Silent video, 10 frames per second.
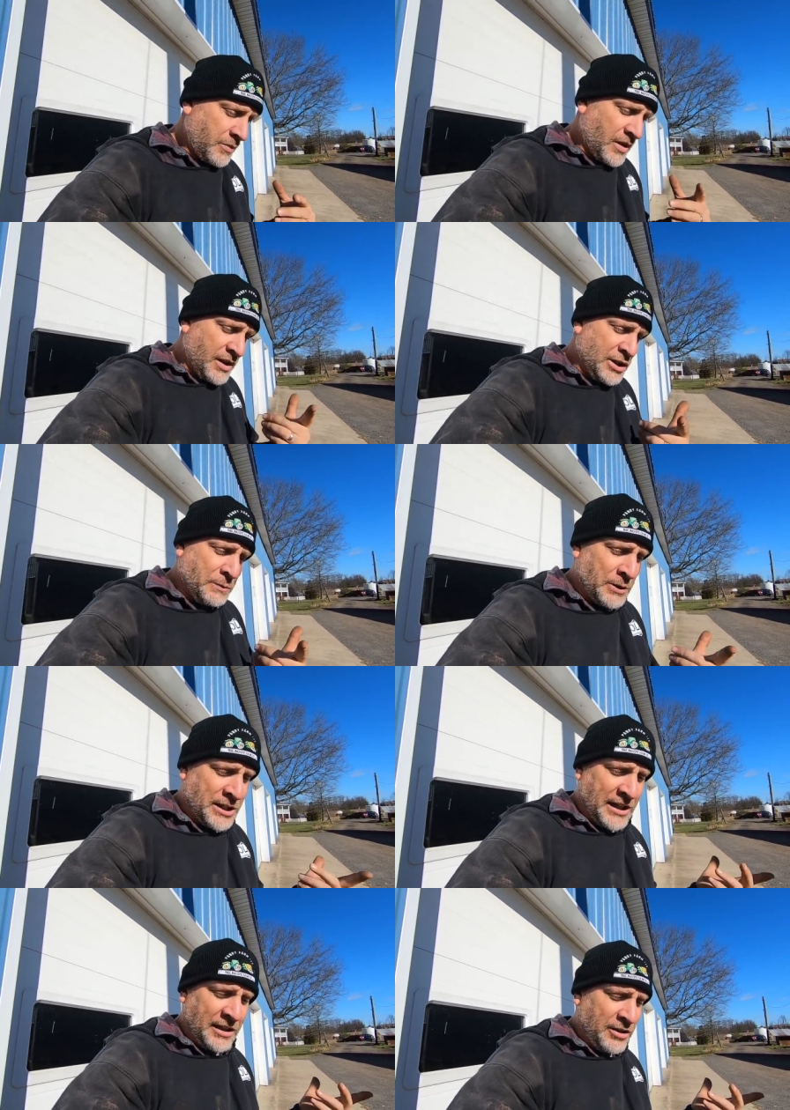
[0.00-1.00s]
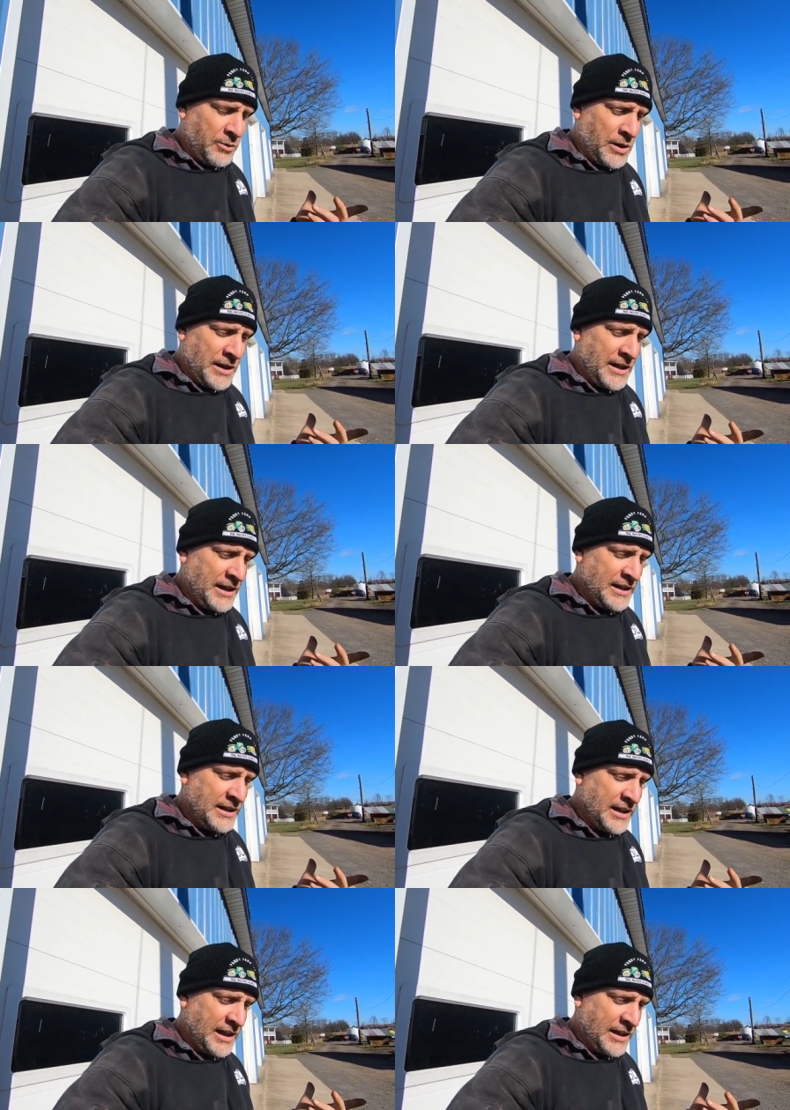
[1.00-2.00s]
this particular one,
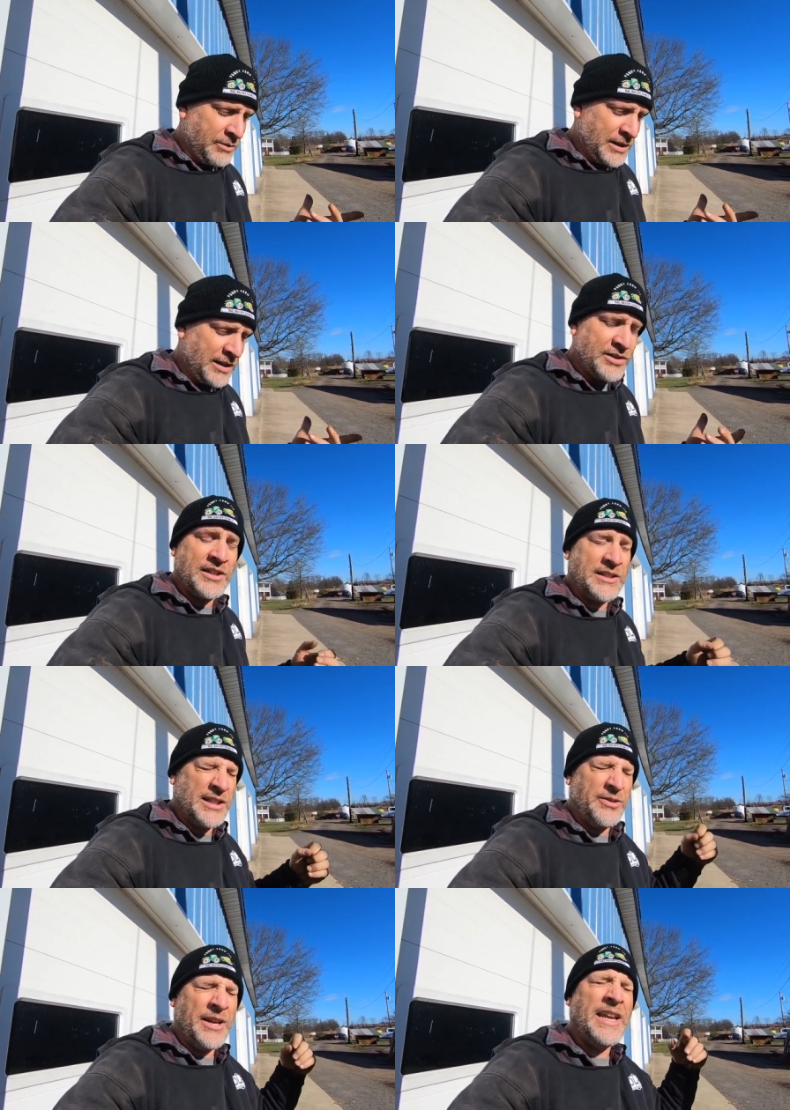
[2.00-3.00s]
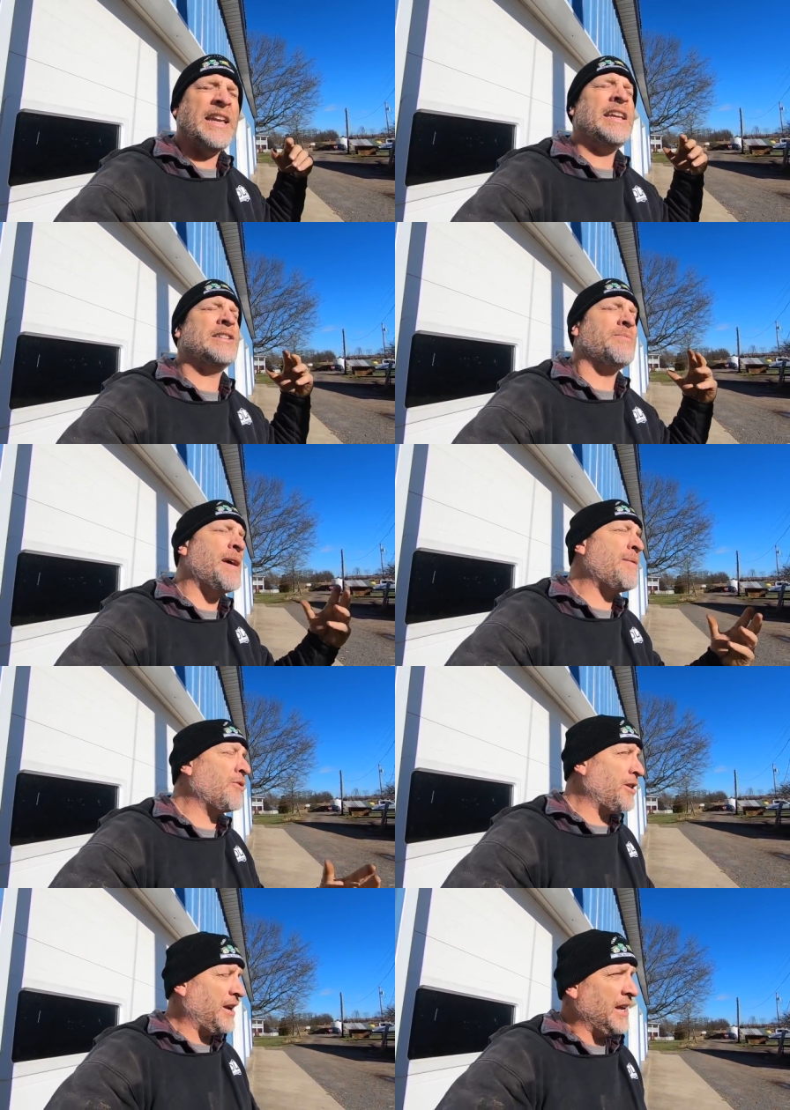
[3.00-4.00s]
uh, what else does it do? It eats
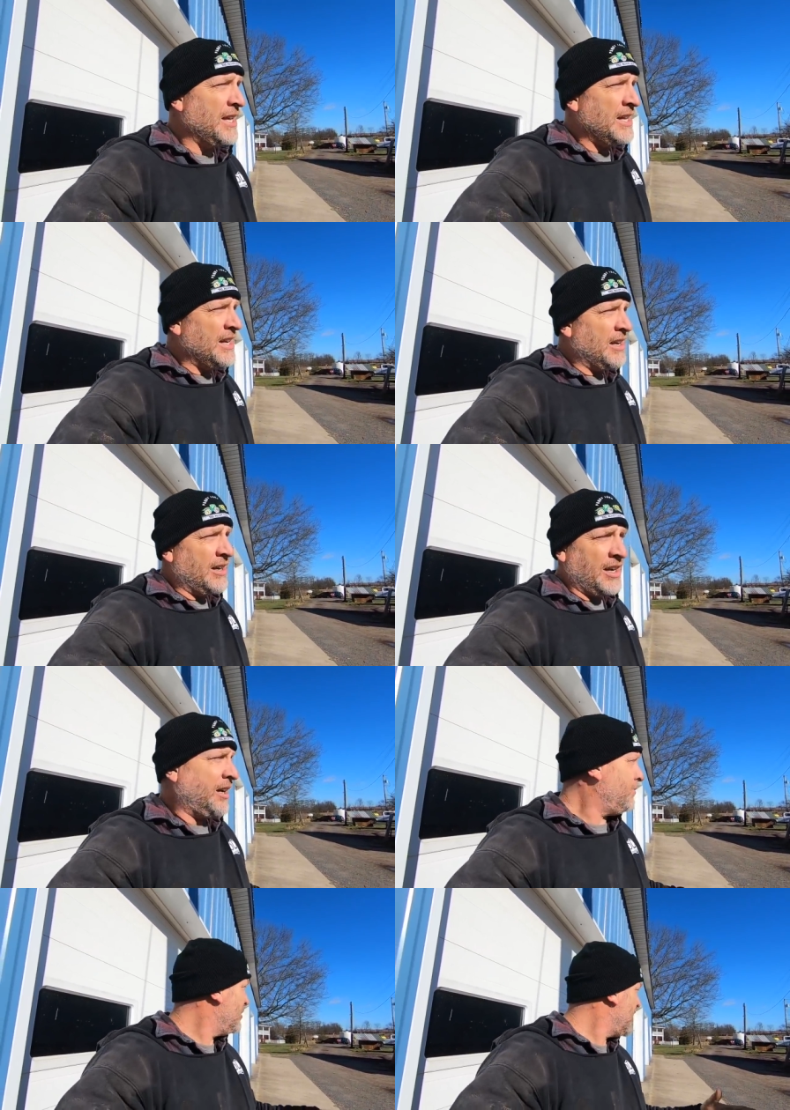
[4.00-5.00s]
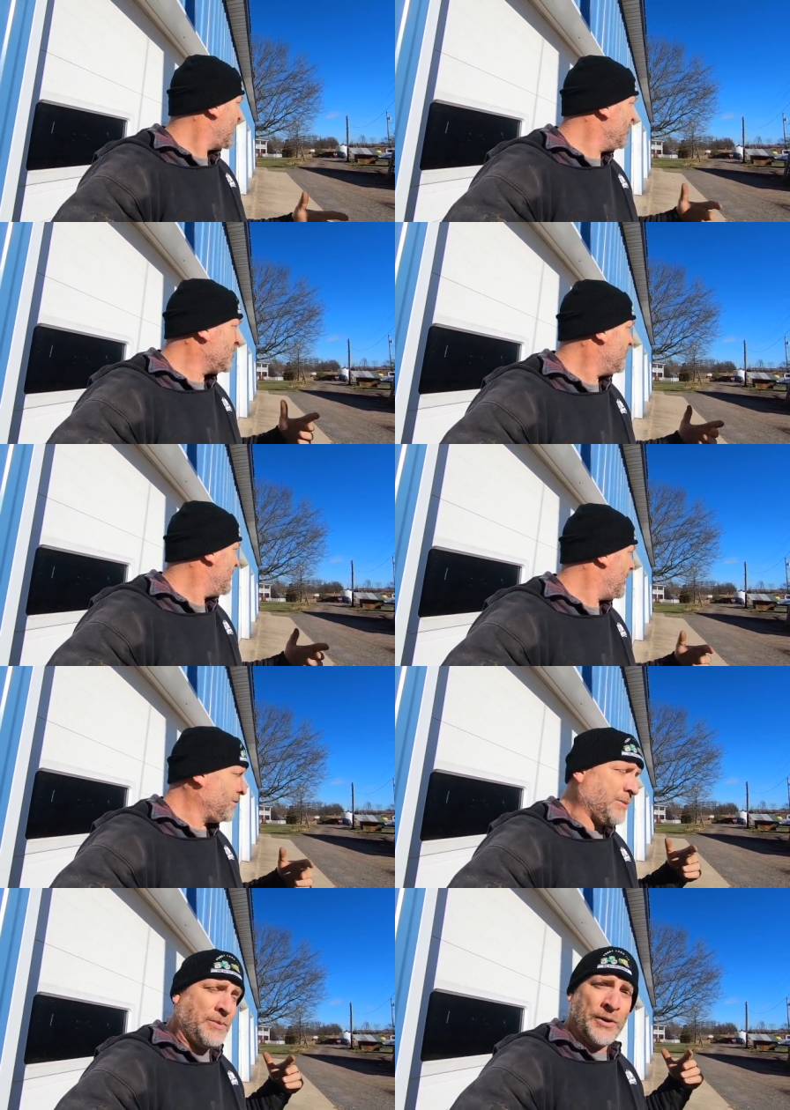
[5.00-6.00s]
memory. Uh, what I used to be able
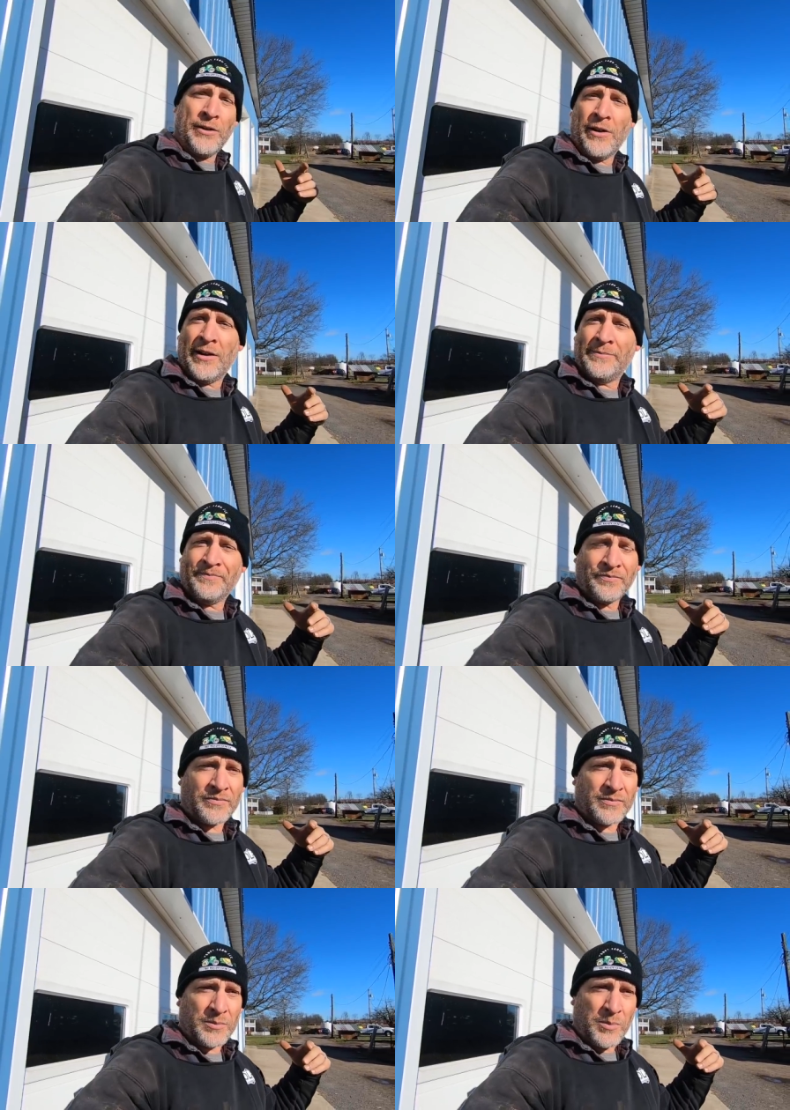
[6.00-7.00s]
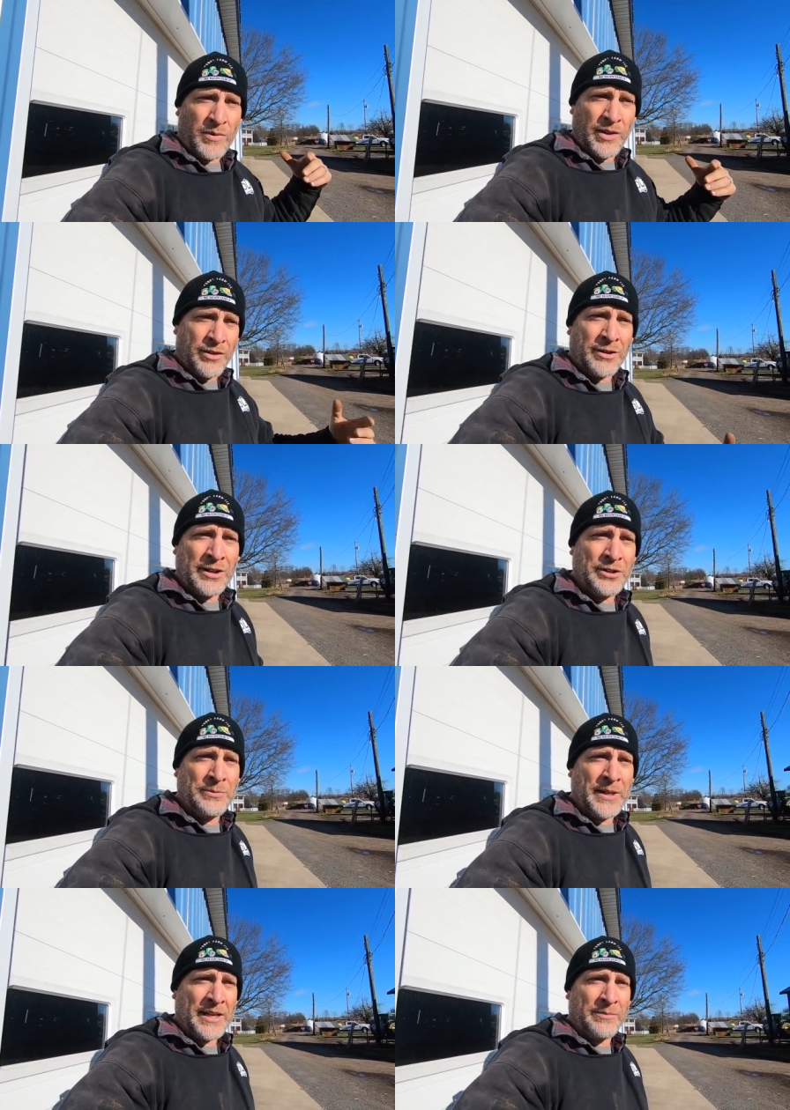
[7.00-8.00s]
to put on 32
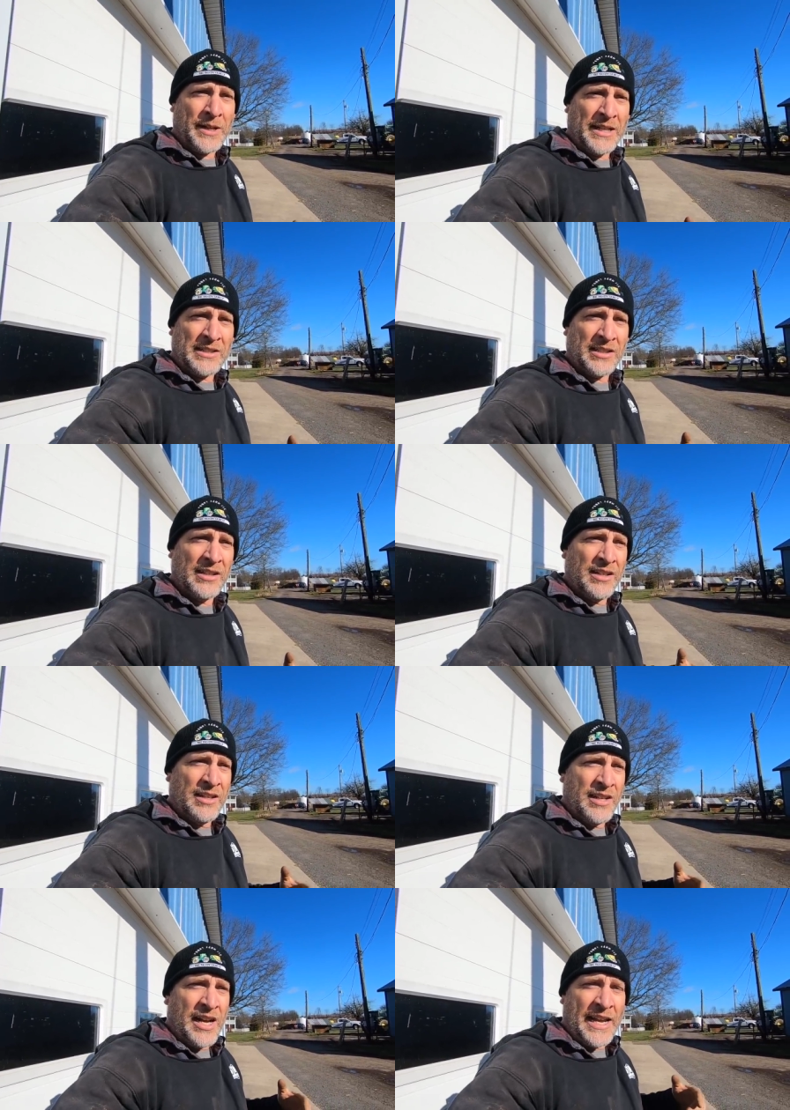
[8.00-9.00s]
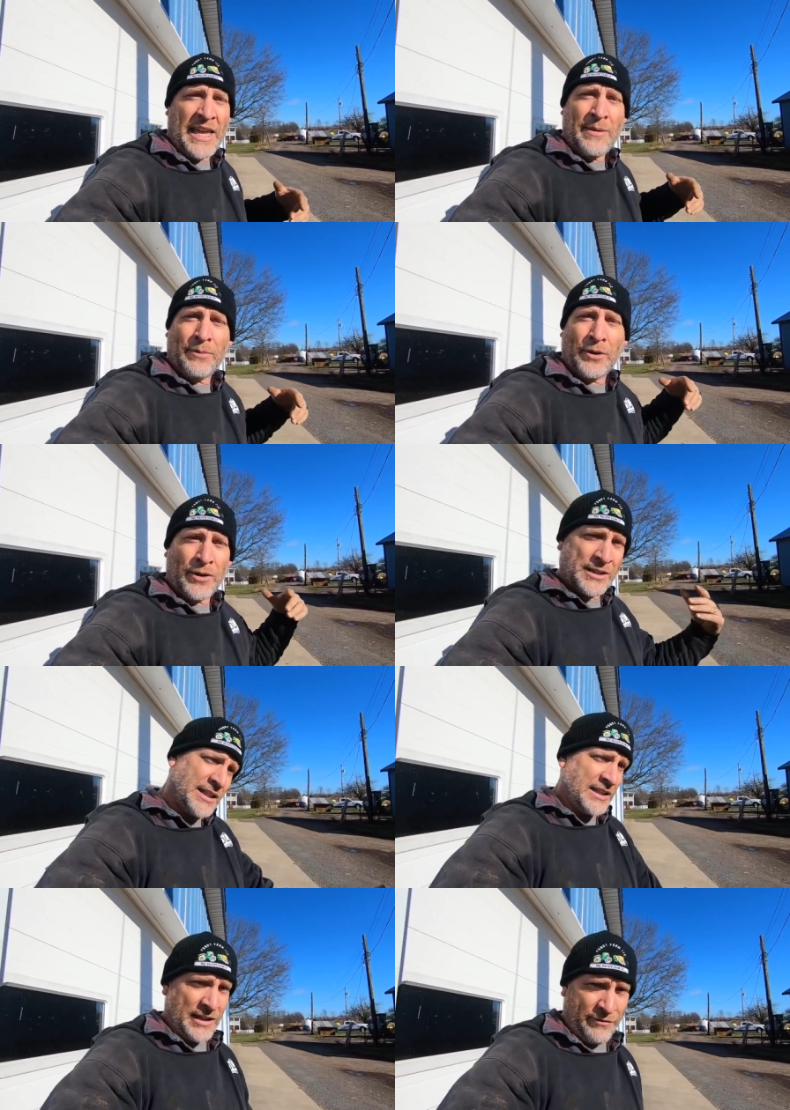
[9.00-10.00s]
megabytes I can't put on
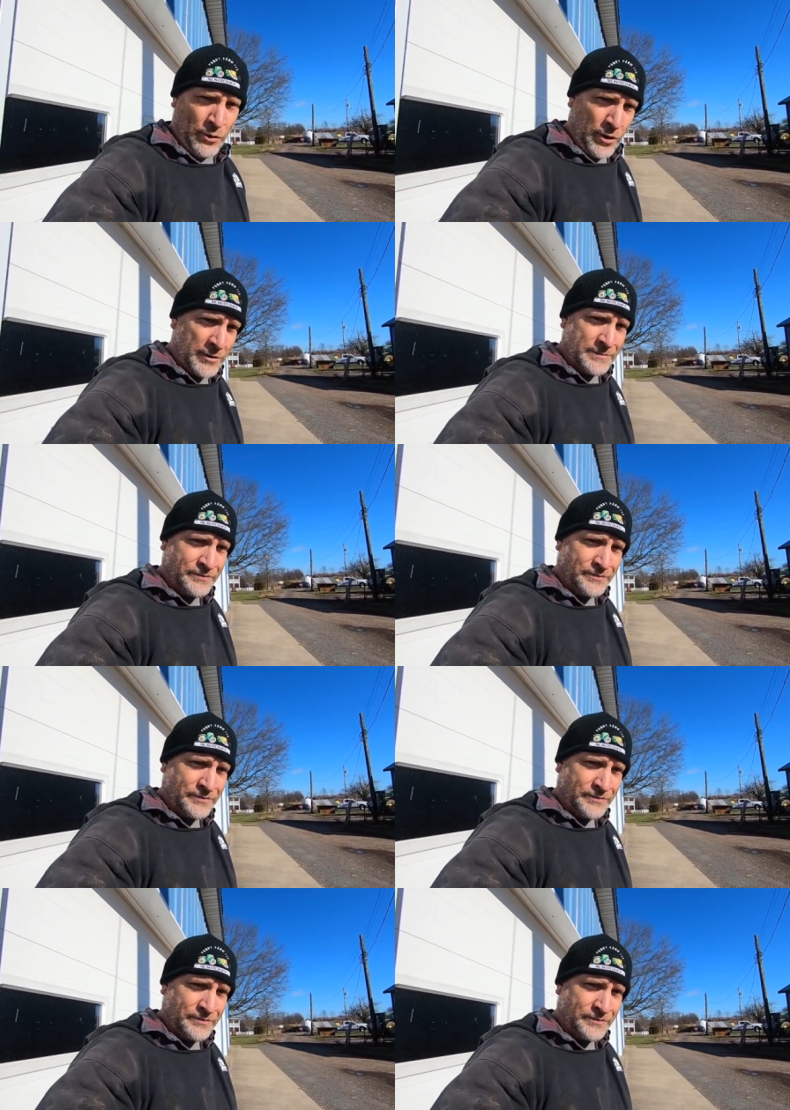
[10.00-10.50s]
64.